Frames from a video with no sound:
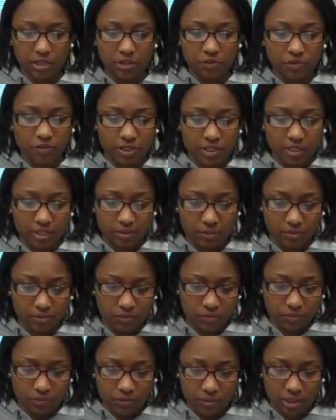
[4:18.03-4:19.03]
Can you read it
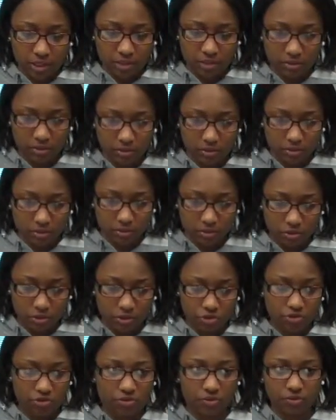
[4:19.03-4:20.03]
from where
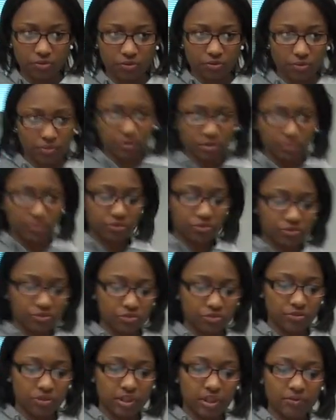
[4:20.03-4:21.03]
you drew
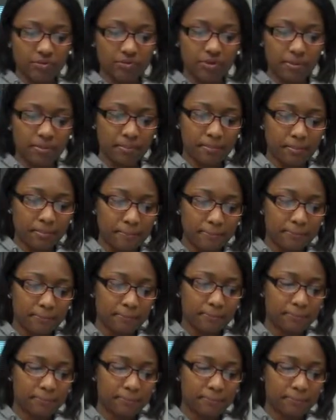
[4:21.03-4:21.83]
it from?